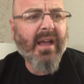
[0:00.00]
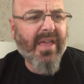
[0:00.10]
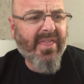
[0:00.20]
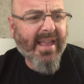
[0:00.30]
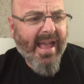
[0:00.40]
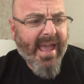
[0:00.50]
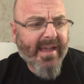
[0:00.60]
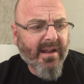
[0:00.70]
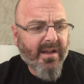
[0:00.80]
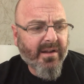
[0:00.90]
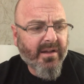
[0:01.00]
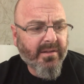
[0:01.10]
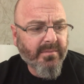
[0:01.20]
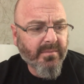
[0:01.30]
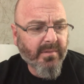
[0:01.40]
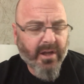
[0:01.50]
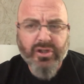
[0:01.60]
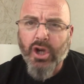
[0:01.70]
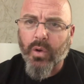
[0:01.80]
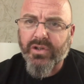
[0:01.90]
I think I had on a
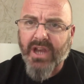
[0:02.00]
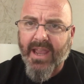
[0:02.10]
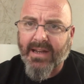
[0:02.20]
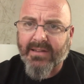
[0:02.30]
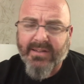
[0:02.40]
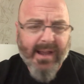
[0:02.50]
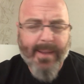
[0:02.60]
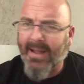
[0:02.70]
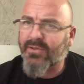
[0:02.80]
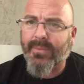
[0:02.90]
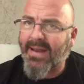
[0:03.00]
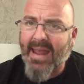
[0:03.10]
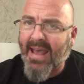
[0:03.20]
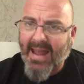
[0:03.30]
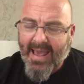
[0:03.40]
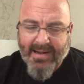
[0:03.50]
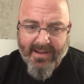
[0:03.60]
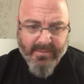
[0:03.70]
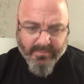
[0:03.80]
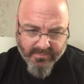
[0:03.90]
choke chain at the time. That's what my dad had
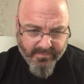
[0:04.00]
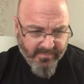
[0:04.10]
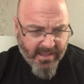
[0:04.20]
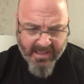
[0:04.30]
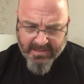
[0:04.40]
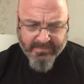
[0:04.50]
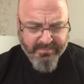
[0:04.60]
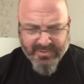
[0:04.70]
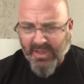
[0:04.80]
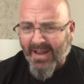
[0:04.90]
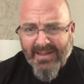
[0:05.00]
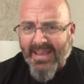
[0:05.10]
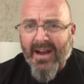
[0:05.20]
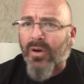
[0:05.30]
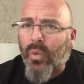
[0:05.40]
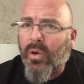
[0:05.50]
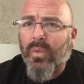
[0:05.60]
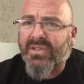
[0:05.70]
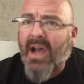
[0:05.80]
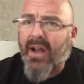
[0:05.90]
on him. So I didn't care what
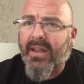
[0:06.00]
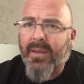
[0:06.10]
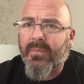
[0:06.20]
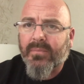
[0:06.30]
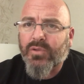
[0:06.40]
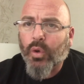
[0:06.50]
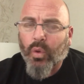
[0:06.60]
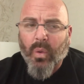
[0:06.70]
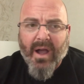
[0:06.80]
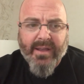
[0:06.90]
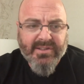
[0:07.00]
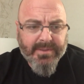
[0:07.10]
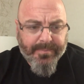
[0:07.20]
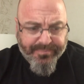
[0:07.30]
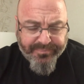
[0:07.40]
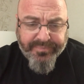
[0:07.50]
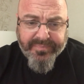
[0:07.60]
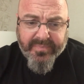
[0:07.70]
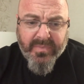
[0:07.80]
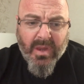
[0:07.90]
was on him, tool-wise.
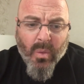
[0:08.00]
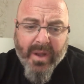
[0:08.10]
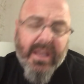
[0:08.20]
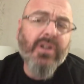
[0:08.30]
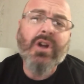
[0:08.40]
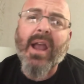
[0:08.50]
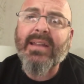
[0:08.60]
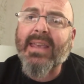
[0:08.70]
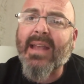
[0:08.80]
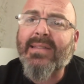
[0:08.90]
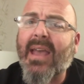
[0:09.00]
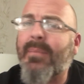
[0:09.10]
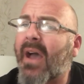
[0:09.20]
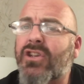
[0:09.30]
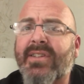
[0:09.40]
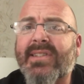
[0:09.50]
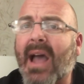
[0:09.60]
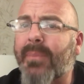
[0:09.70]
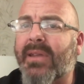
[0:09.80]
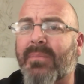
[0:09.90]
When he tried to get them, I just
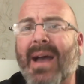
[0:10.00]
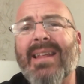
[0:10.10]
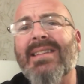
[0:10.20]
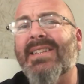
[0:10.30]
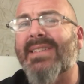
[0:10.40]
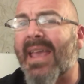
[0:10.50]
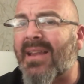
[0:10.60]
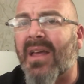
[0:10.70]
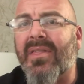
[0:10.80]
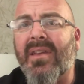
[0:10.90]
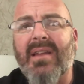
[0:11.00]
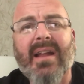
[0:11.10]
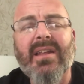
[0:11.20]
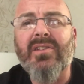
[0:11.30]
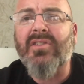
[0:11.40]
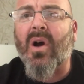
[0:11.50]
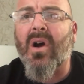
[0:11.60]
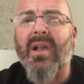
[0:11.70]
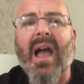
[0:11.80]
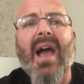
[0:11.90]
stopped him. I didn't say nothing. I didn't
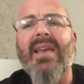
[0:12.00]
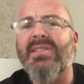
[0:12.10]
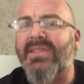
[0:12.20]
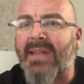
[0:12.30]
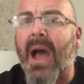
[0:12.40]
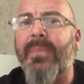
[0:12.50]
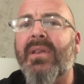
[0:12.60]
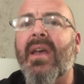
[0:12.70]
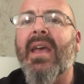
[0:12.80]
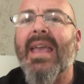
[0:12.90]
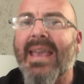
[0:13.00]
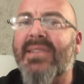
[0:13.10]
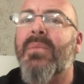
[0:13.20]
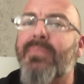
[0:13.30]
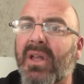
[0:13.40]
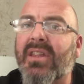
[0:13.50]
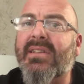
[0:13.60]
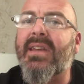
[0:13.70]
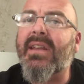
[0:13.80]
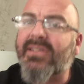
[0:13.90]
talk. I stopped his
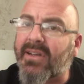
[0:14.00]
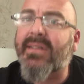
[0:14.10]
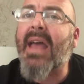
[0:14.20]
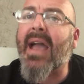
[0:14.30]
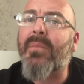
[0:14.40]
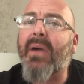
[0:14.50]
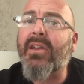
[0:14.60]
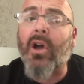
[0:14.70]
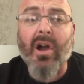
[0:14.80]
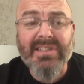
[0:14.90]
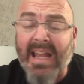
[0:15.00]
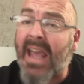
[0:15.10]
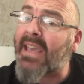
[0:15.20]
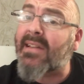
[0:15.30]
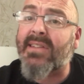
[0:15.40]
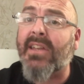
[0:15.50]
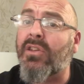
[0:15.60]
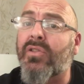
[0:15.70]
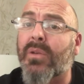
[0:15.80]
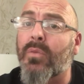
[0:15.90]
ability to attack my dogs, and I
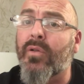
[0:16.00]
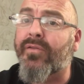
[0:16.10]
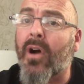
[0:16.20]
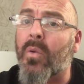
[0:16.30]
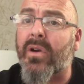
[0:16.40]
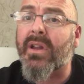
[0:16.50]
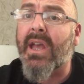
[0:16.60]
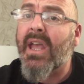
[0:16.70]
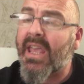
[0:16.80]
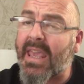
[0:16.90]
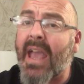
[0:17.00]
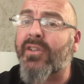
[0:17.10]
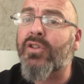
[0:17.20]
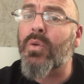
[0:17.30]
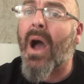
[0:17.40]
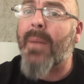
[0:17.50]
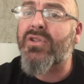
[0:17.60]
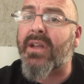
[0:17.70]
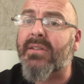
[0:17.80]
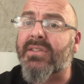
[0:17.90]
continued to move forward. He had two
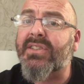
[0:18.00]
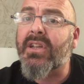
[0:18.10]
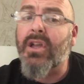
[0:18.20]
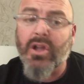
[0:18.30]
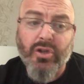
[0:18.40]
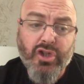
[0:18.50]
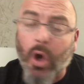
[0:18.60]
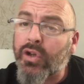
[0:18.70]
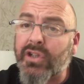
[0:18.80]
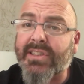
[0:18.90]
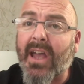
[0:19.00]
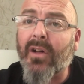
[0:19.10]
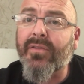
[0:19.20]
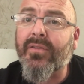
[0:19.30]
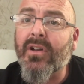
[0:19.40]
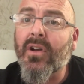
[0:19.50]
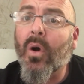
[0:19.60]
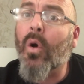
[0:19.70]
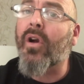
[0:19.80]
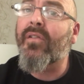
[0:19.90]
options, choke yourself
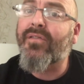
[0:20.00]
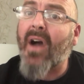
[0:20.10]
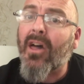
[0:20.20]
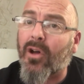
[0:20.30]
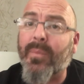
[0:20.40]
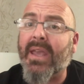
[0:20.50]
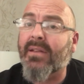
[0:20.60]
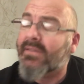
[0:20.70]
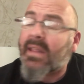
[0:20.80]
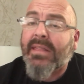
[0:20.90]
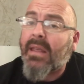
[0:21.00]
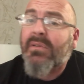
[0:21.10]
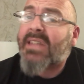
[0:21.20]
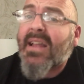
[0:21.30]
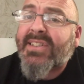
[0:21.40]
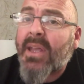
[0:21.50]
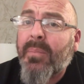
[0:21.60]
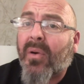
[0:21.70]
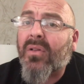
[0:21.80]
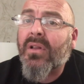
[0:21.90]
or follow me. It was that
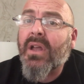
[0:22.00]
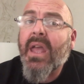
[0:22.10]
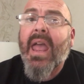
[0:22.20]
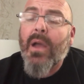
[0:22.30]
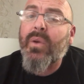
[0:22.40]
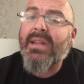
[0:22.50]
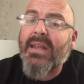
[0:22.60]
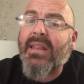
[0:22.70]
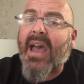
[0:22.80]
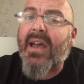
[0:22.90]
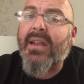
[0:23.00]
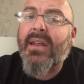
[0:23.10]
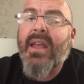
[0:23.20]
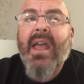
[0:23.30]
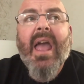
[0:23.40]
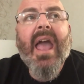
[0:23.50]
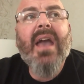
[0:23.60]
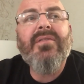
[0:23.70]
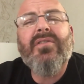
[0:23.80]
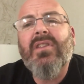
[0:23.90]
simple, and we did that.
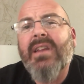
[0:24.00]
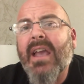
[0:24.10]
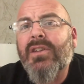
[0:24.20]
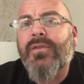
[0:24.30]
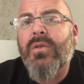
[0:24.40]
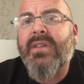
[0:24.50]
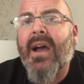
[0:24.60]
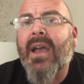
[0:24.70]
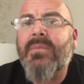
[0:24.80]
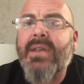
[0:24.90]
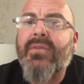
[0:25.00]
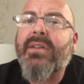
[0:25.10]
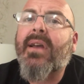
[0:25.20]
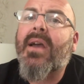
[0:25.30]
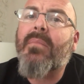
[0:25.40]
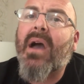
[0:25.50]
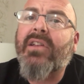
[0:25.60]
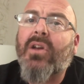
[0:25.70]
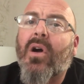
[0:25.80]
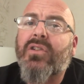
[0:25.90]
And for the next few times, every time my
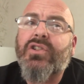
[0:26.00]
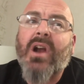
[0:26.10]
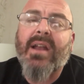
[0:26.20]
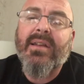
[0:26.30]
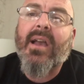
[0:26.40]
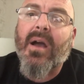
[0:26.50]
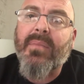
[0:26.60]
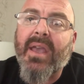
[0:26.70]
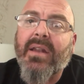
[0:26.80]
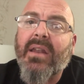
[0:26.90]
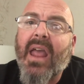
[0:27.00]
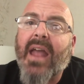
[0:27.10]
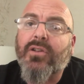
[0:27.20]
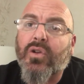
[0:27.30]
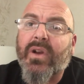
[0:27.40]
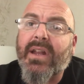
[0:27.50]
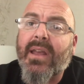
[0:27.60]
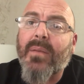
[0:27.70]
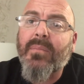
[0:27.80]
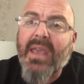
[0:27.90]
dogs tried to come in and greet
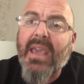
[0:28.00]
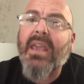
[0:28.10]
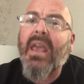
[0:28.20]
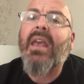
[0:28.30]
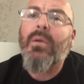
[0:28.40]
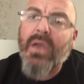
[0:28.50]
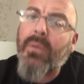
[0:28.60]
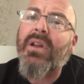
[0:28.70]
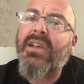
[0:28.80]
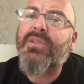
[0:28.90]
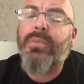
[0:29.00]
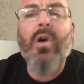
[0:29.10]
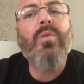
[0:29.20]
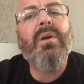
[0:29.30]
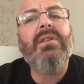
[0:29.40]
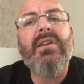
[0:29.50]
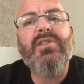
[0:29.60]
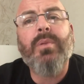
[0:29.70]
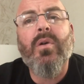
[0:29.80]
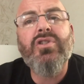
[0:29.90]
him, he would explode, but the
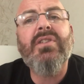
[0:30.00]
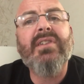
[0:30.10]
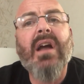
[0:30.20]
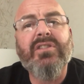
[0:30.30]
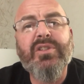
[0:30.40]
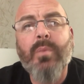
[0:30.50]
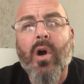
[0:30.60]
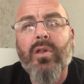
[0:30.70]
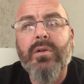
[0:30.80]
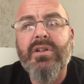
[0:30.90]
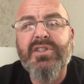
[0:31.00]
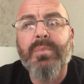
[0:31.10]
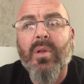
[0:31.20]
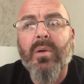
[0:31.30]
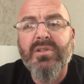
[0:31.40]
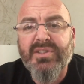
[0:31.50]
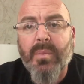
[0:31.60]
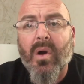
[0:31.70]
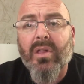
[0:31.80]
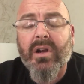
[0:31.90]
explosions got smaller and
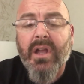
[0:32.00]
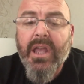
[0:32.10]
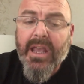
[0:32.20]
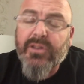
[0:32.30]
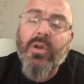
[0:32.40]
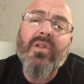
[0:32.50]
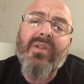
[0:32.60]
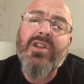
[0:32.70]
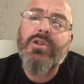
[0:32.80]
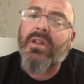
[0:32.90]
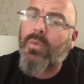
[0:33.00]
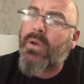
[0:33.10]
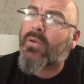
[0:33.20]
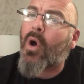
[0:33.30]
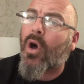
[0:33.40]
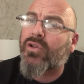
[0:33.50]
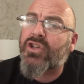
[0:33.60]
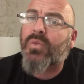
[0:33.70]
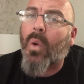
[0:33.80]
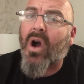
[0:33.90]
smaller until eventually we were all
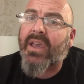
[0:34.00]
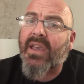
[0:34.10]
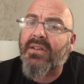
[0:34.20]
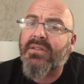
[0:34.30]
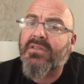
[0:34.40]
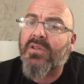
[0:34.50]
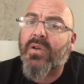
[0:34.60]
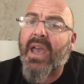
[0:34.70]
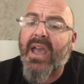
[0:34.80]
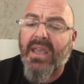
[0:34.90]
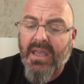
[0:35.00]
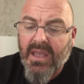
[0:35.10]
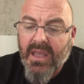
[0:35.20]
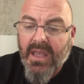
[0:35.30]
just walking, okay?